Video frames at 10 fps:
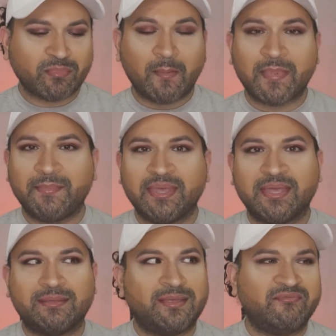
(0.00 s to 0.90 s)

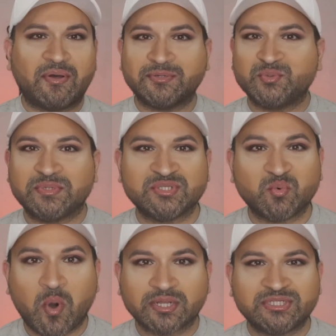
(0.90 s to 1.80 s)
Maybe if I was doing a
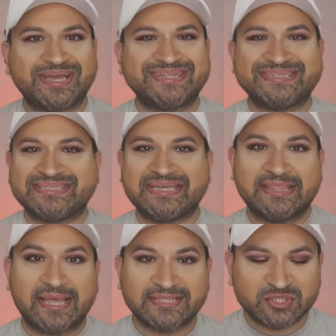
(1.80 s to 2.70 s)
swatching, I just didn't
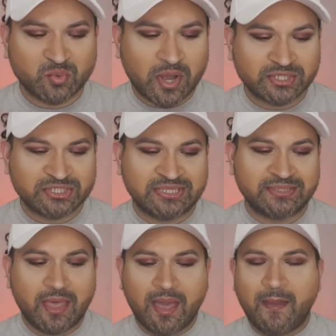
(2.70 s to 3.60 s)
like the swatching.